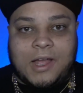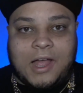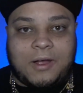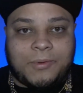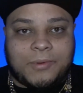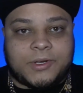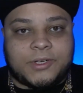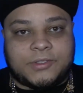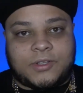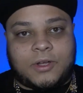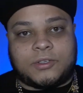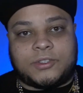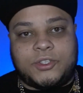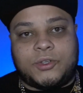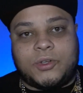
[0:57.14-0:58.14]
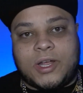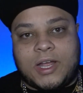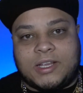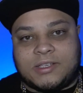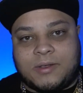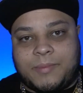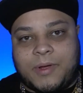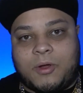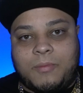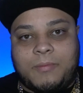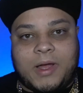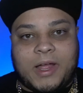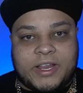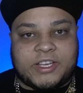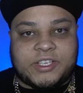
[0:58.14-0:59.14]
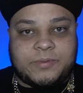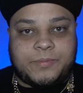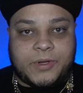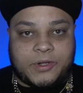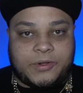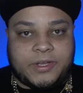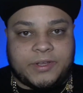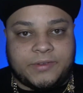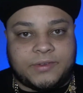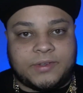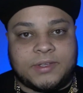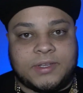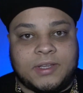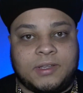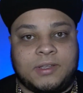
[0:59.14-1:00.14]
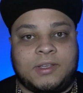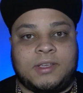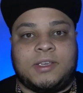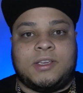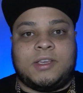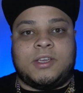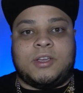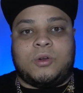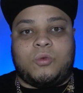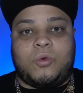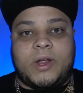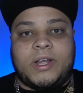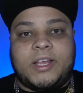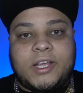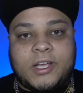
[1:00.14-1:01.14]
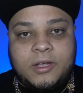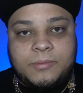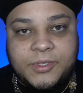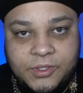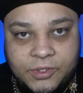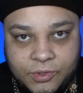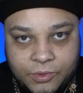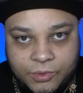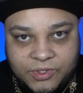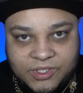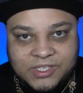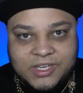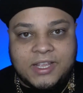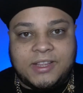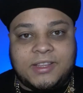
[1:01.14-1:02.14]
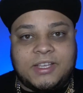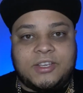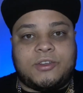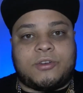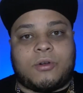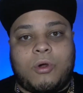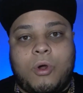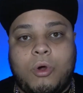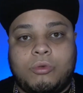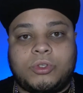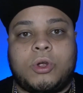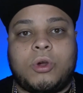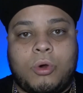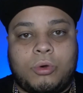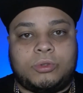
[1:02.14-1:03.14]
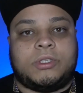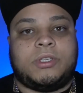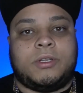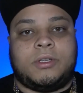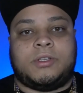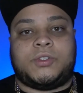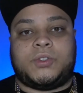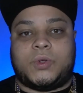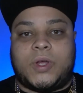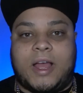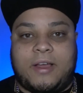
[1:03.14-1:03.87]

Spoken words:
I'm gonna talk to you guys about my experience when it comes to sending your own gold to